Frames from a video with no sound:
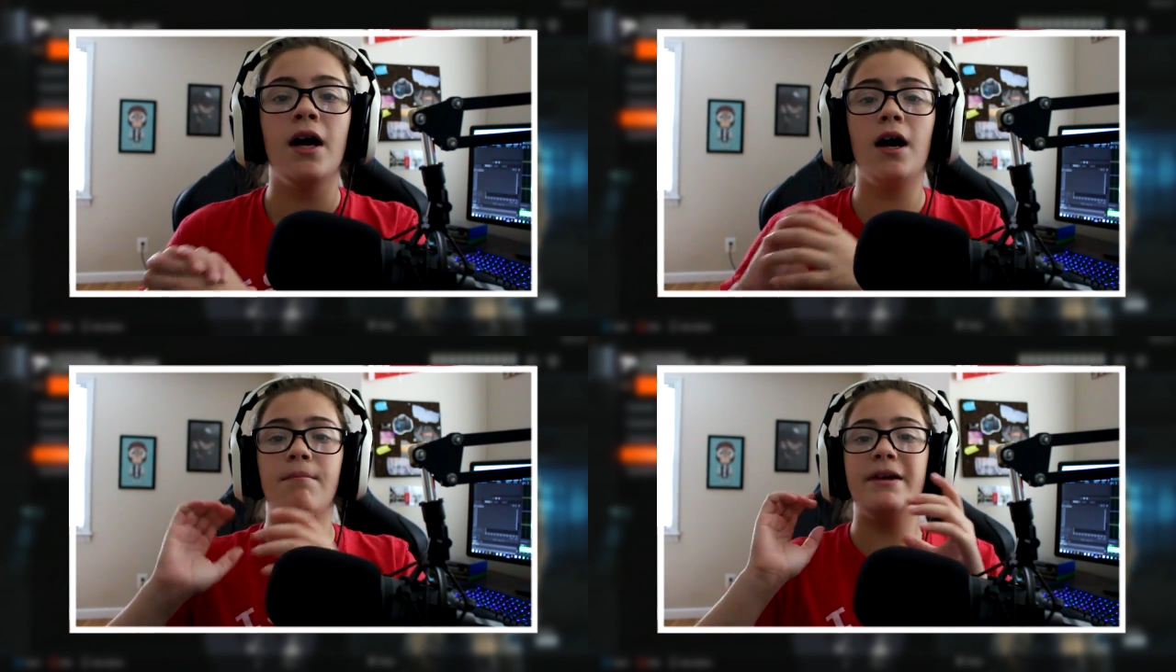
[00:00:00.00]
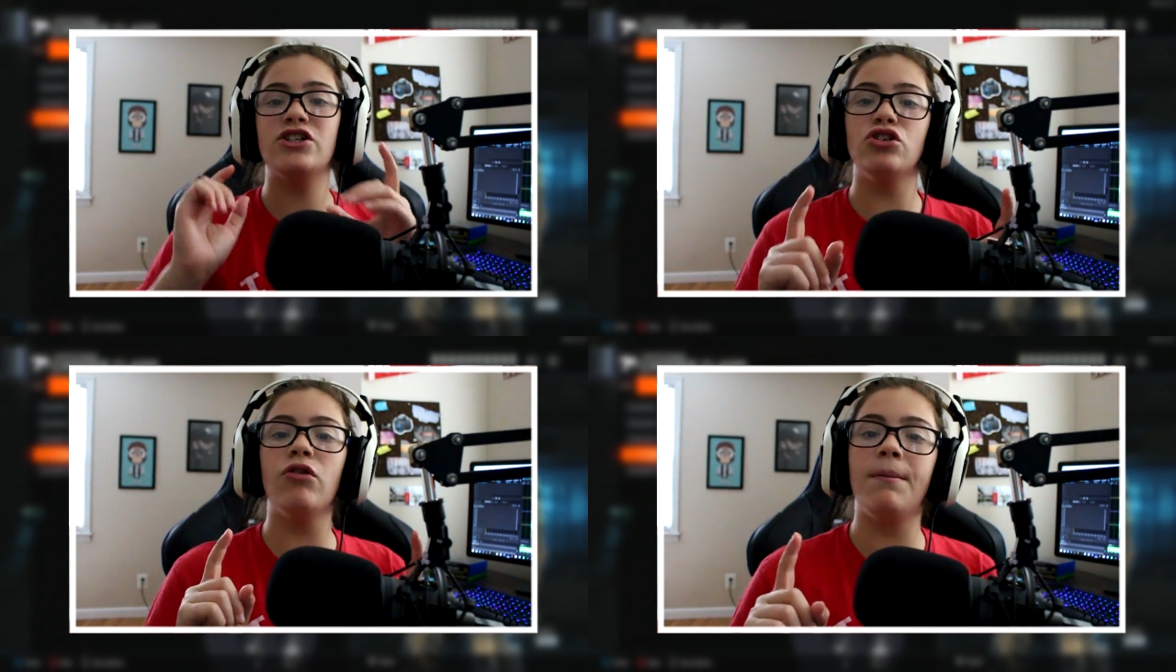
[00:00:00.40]
Um,
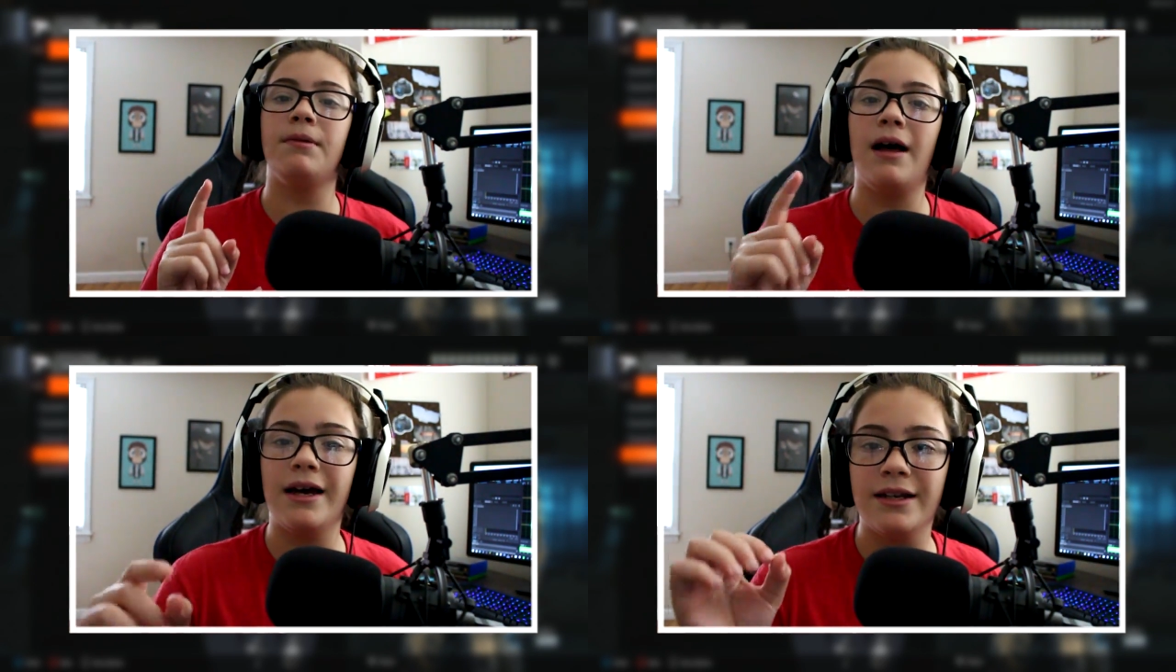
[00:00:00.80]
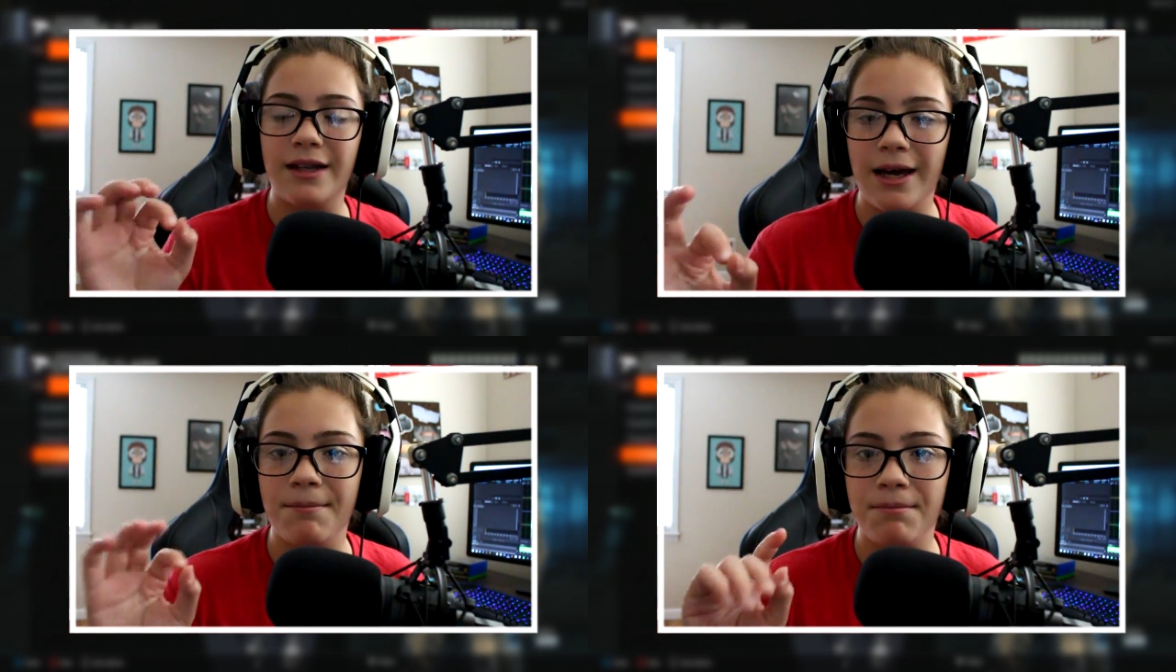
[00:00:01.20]
make sure you reply to
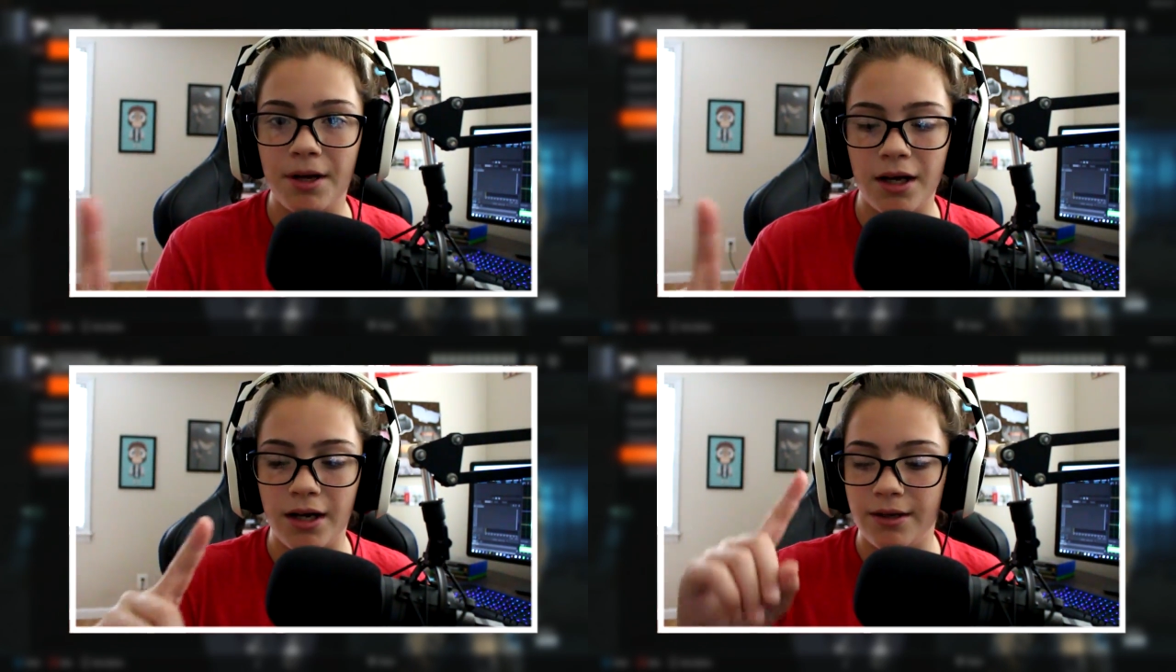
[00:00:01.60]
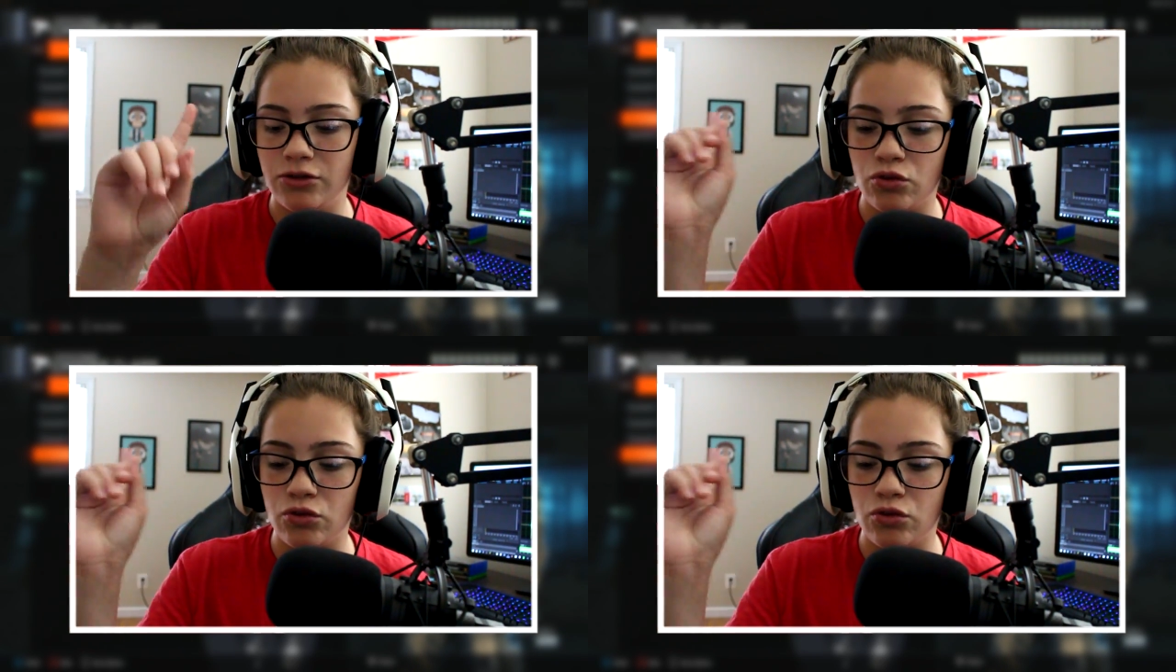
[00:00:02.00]
that uh,